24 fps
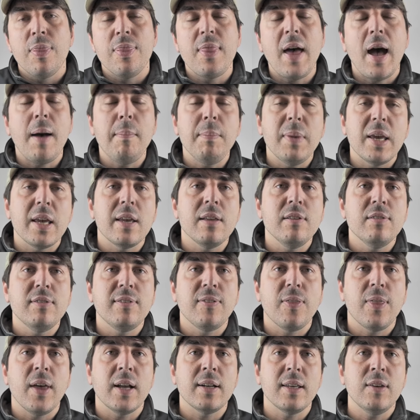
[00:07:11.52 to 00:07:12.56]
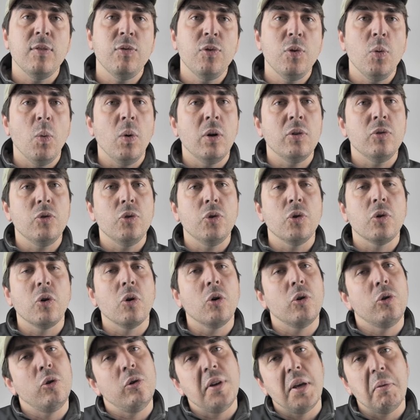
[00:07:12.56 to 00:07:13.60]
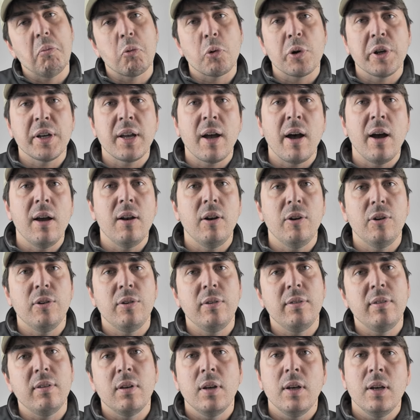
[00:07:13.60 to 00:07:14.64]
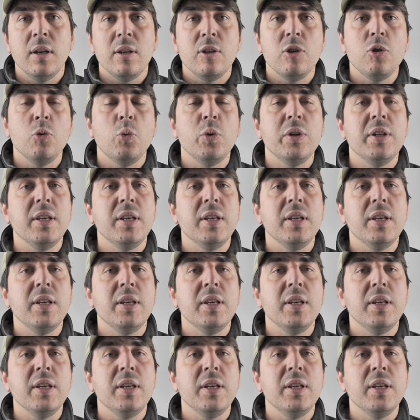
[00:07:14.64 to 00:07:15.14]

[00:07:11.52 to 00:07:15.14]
That means that if you want to go to neighboring islands, you will